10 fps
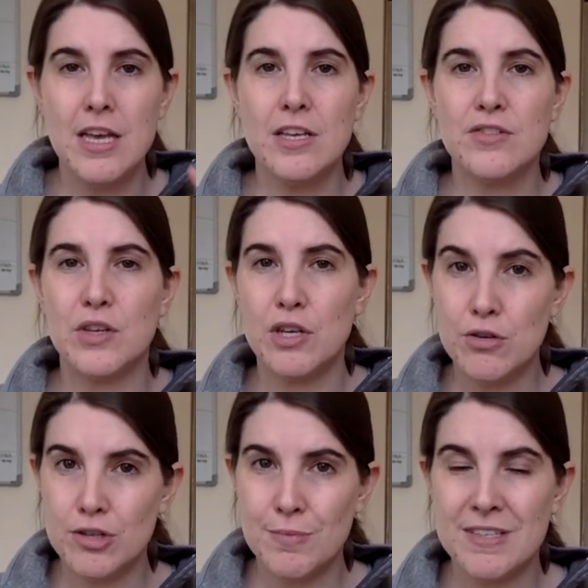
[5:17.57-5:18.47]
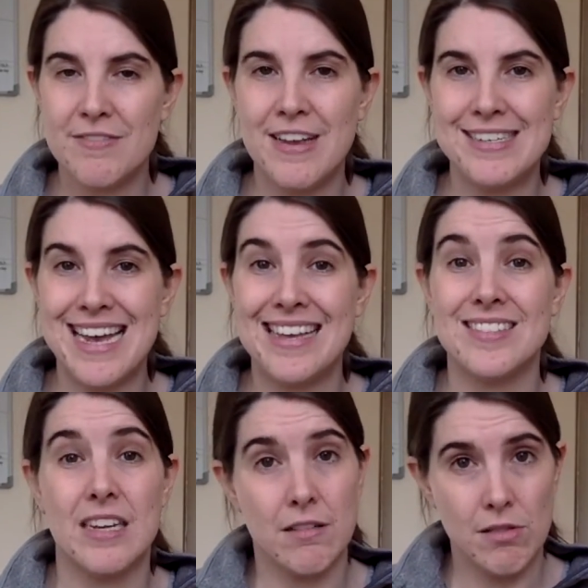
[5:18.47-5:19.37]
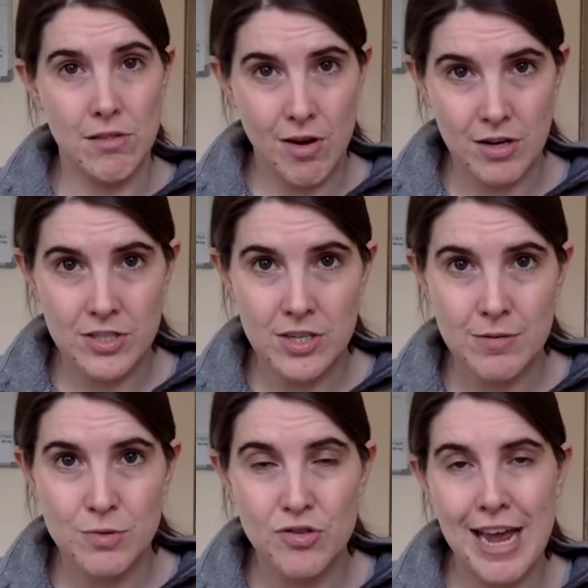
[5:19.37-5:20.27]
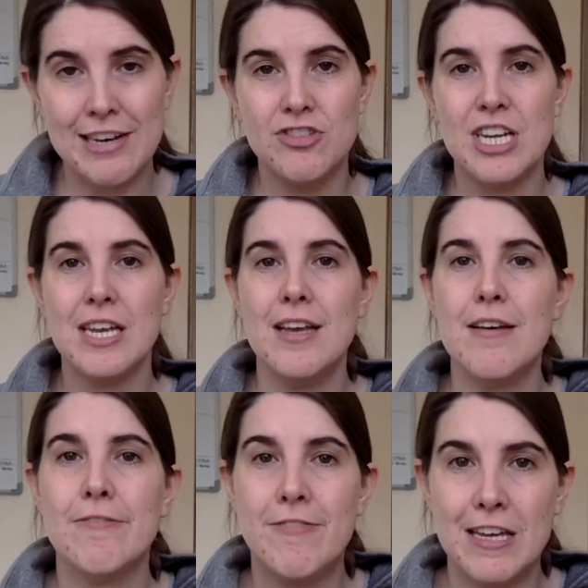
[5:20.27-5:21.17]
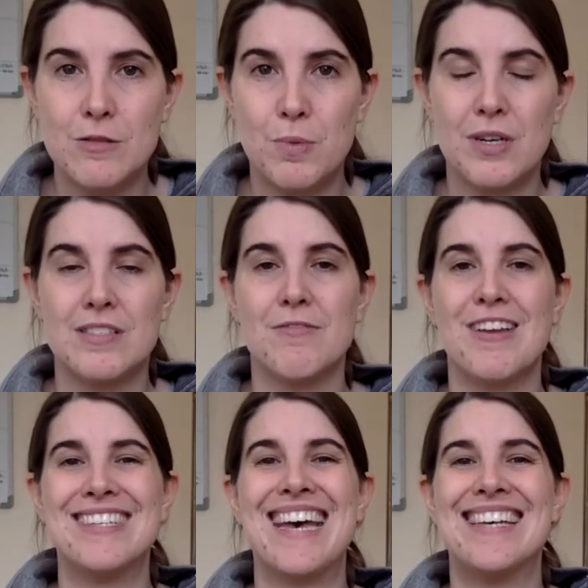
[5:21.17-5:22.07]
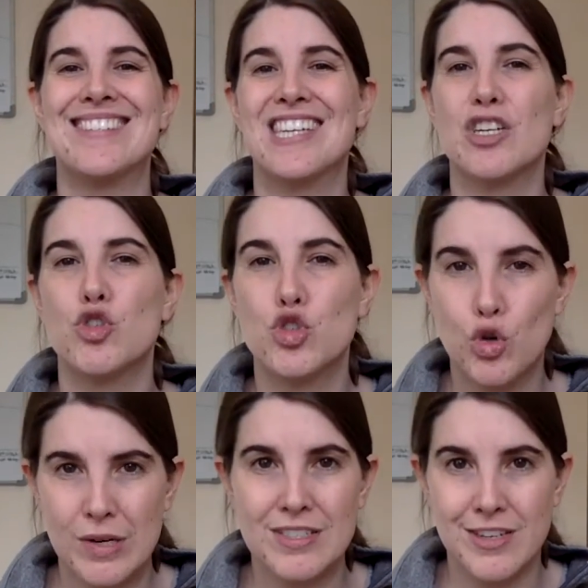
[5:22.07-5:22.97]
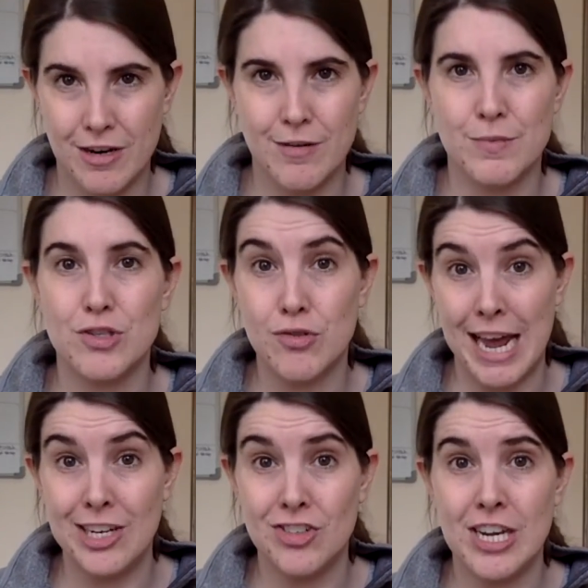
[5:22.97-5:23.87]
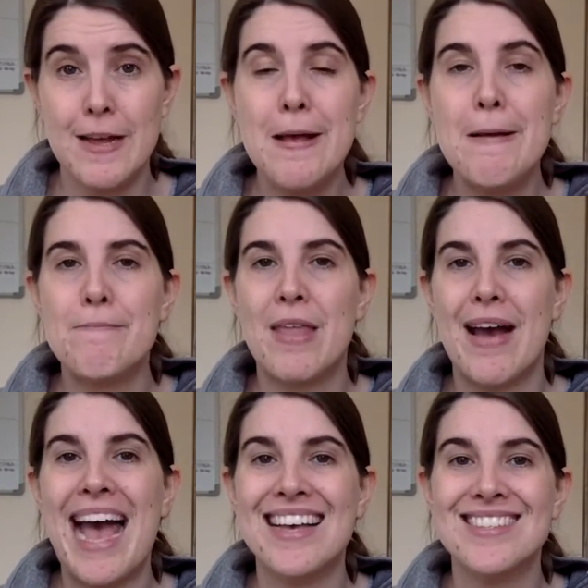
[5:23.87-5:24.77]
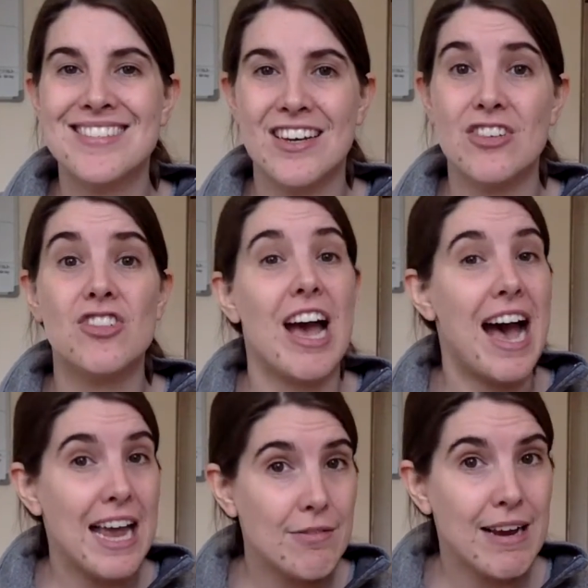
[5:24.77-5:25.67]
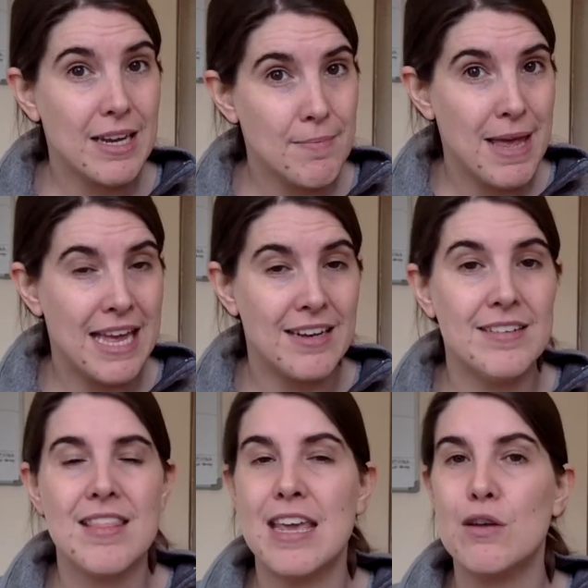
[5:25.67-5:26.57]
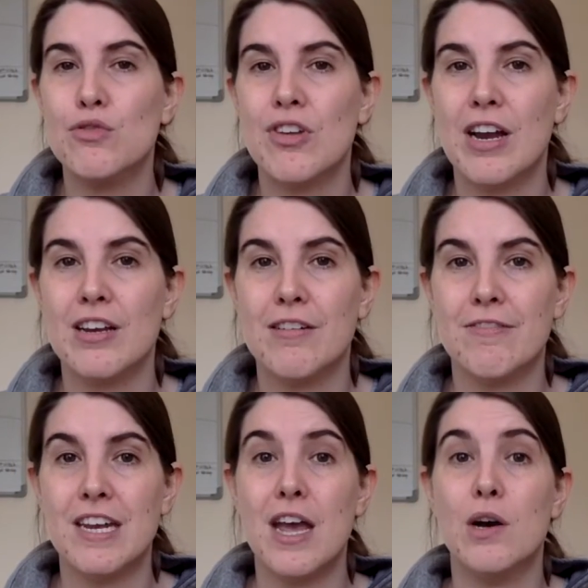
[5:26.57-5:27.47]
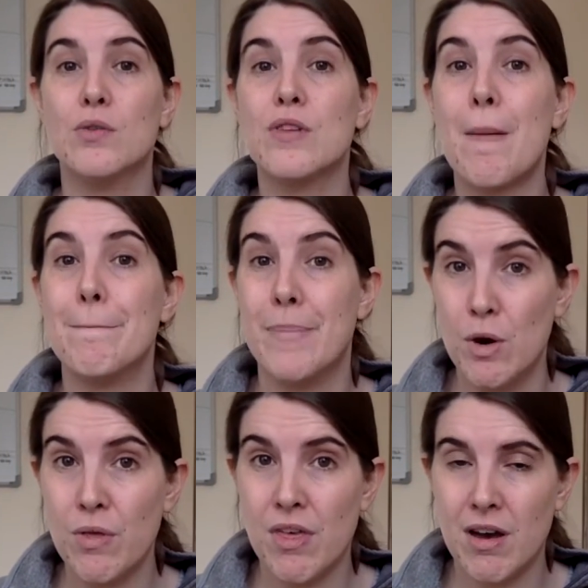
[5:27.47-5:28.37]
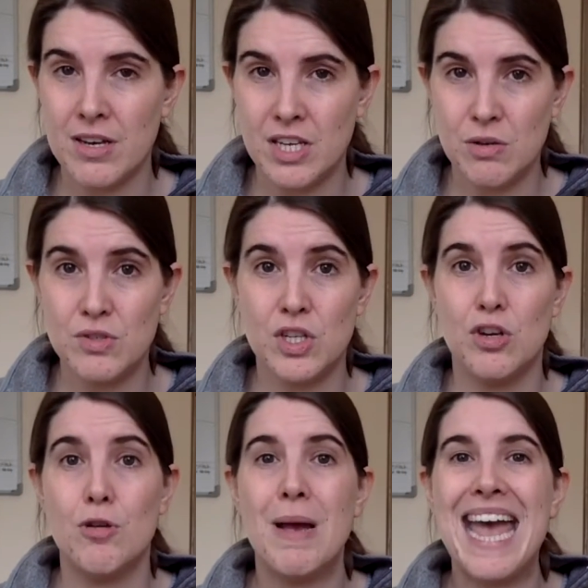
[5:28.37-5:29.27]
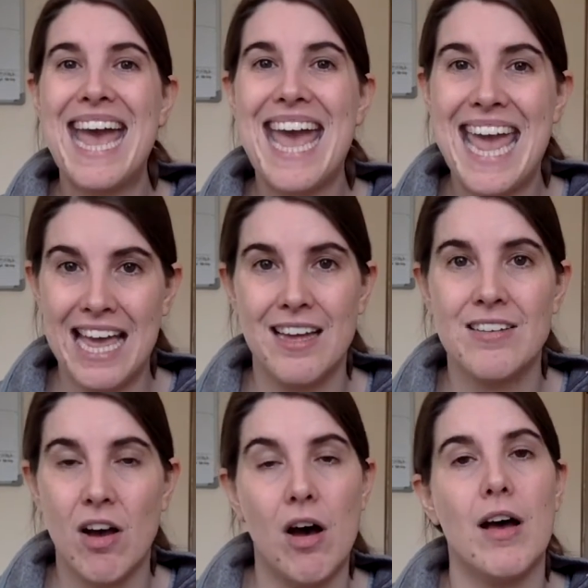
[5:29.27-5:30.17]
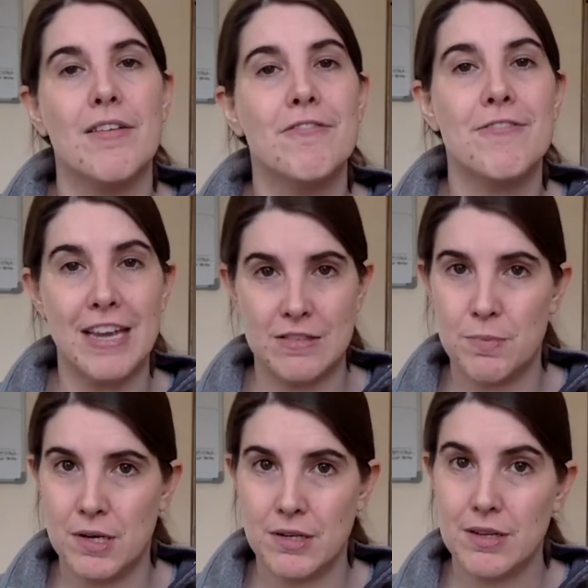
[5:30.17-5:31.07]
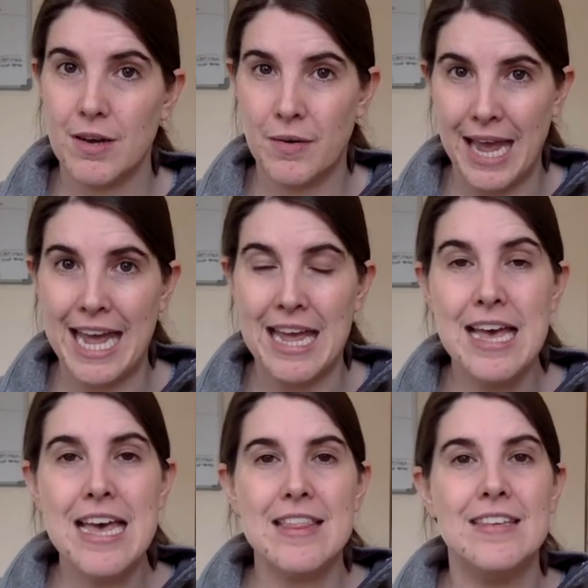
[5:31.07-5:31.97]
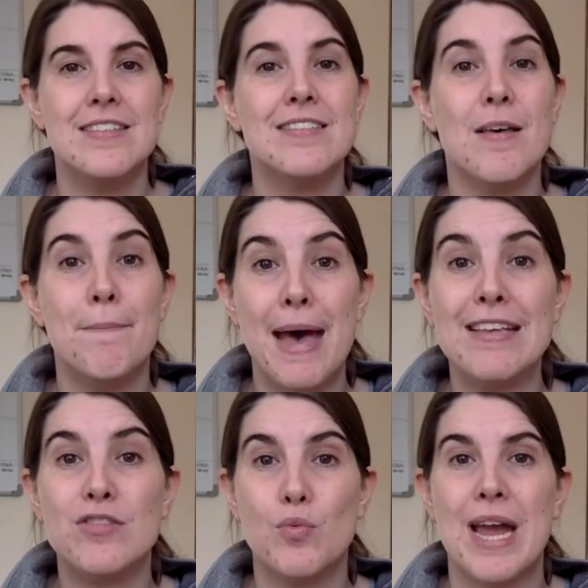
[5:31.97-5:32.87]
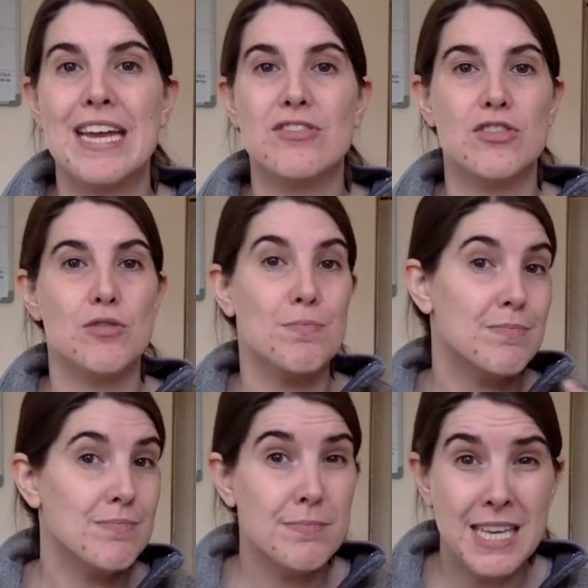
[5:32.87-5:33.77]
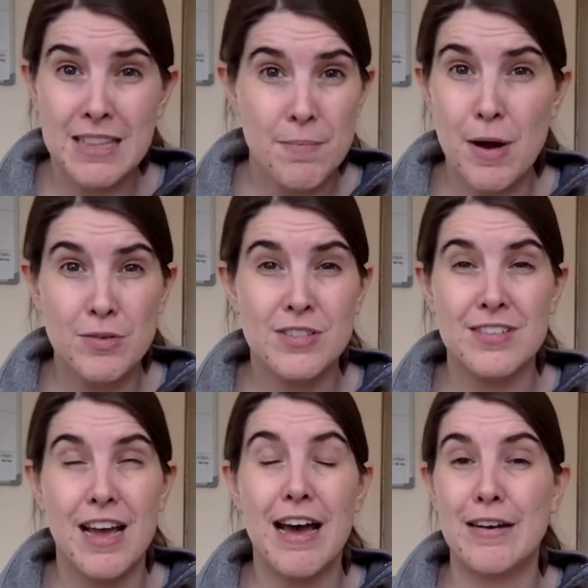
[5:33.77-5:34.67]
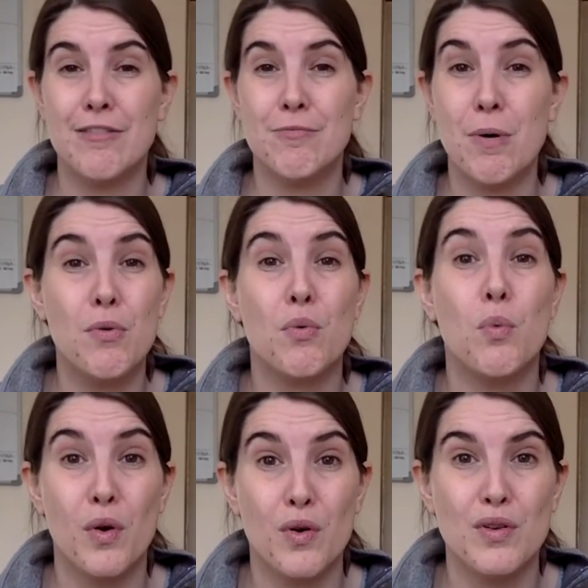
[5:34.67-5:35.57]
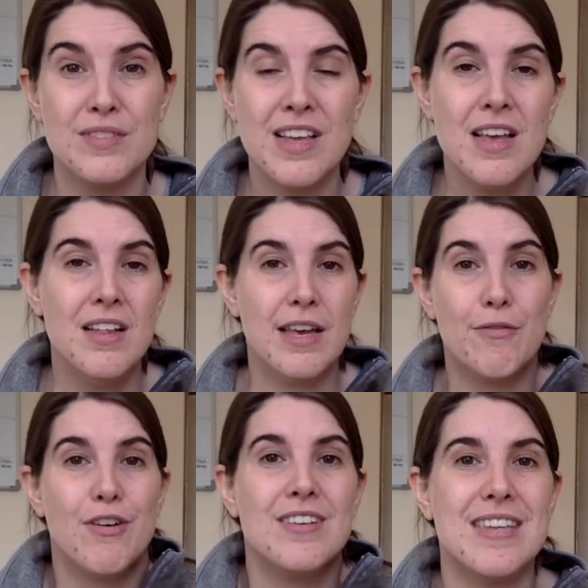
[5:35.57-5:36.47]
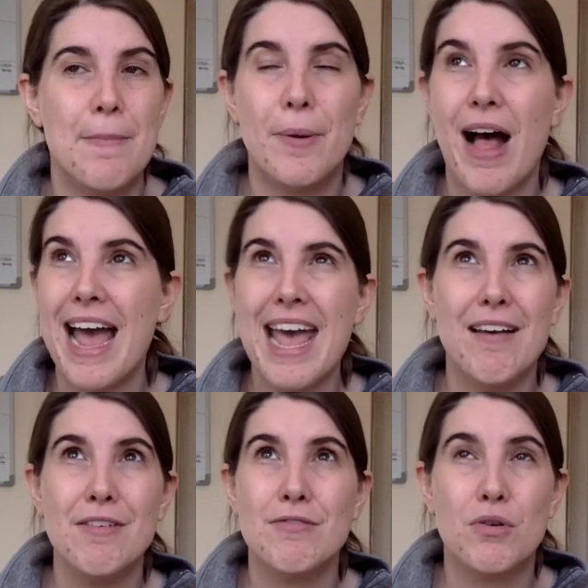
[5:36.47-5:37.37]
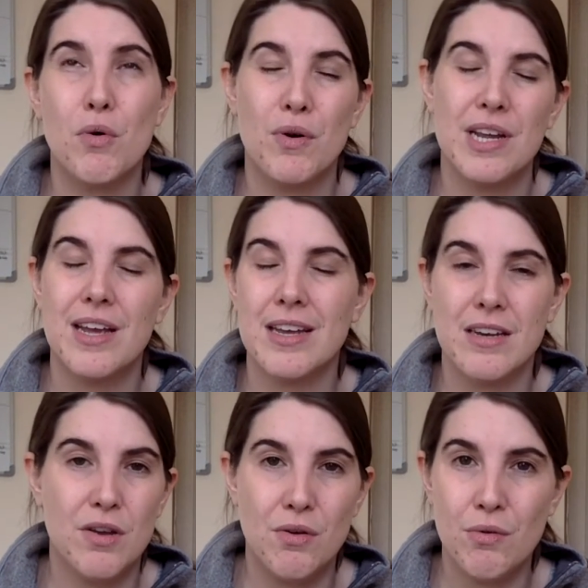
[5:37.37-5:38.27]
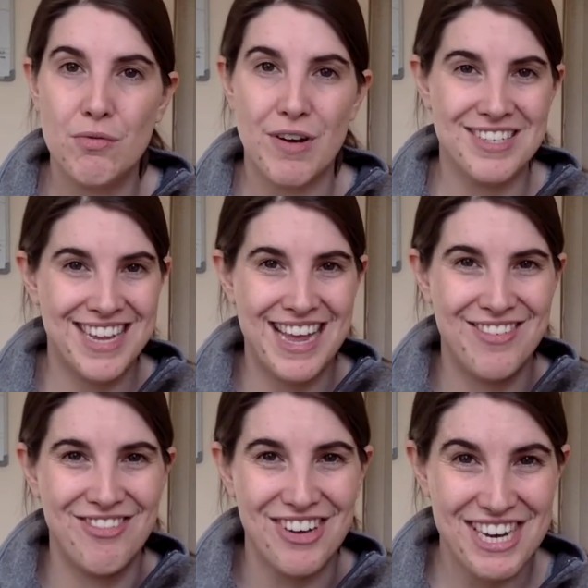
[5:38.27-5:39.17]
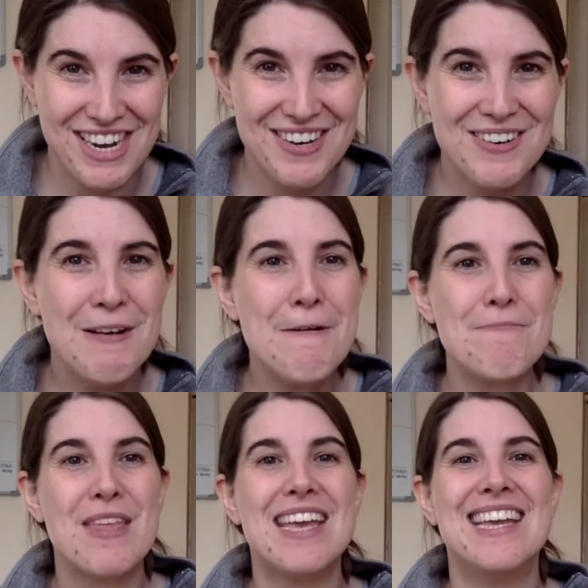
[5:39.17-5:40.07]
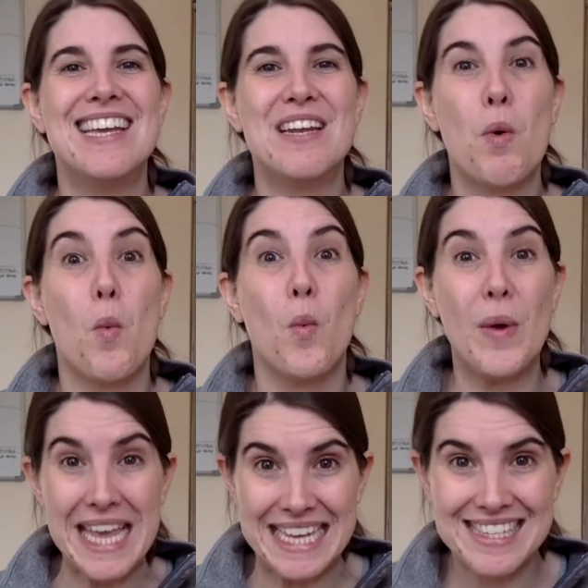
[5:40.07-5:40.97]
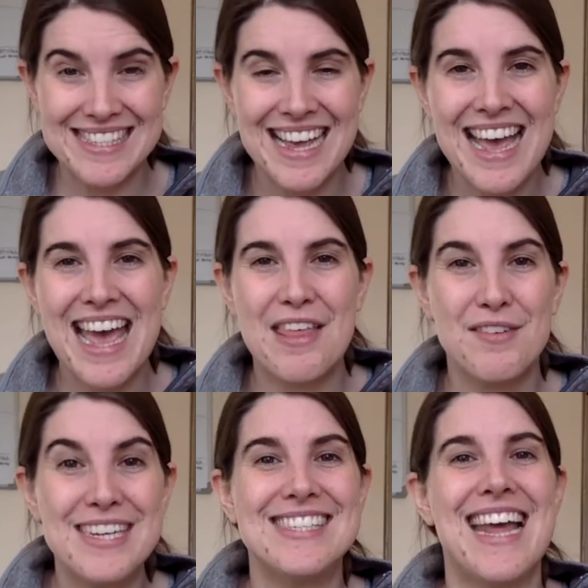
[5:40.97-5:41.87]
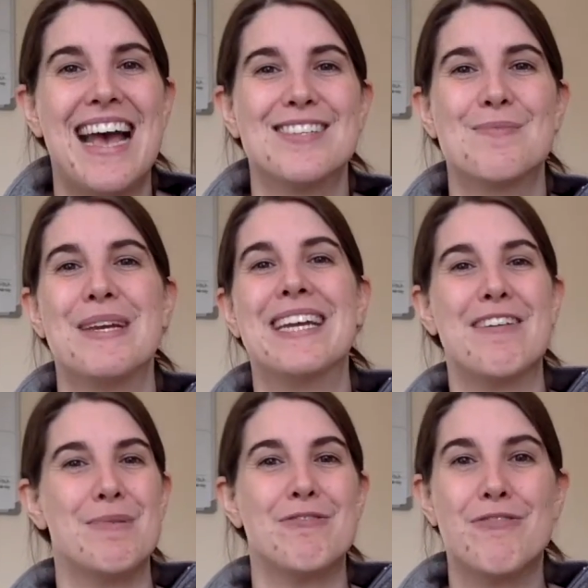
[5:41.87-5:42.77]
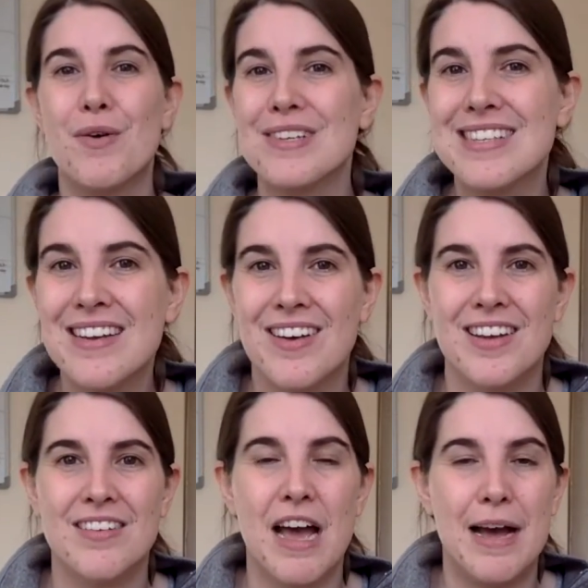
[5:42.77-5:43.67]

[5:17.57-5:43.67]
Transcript: So YouTube is a fantastic long-term strategy. Facebook is a fantastic short-term strategy. Now, as such, I recommend that you share your videos both on YouTube and on Facebook, okay? This is the best way to get the most out of both worlds. Like, for example, I haven't recorded a new front-end video in weeks. And the reason has been I've been focusing on